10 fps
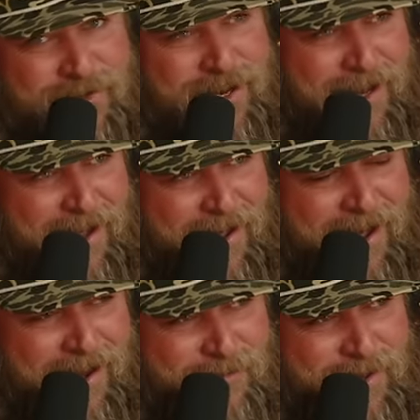check out
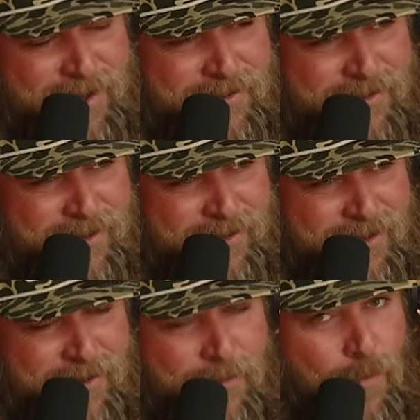
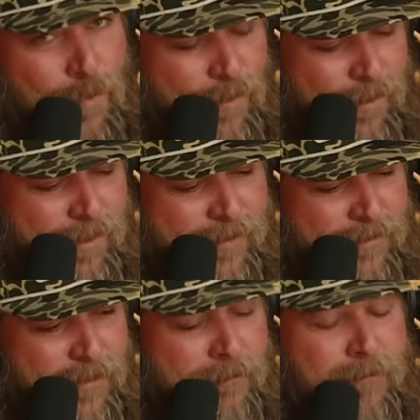alliedmunitions.com or
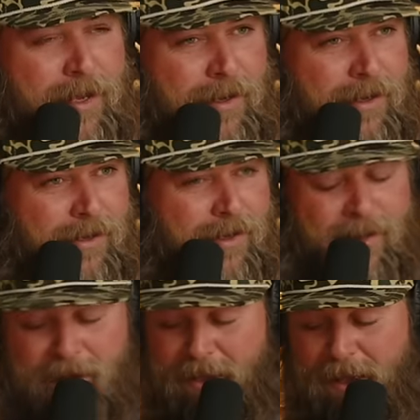if you're in Midland,
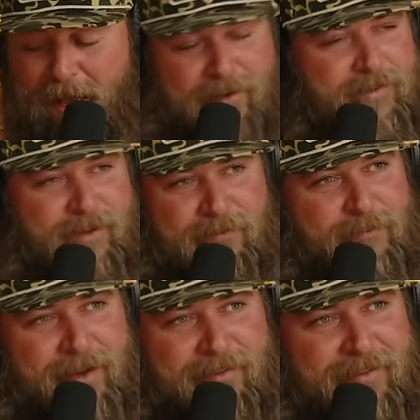I still haven't
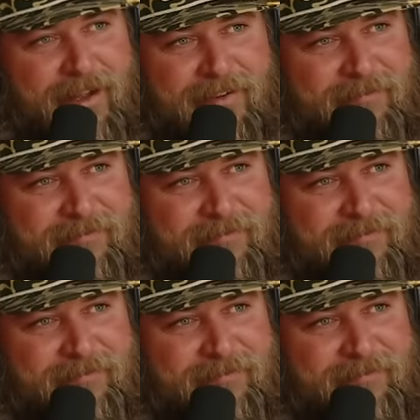made the sign.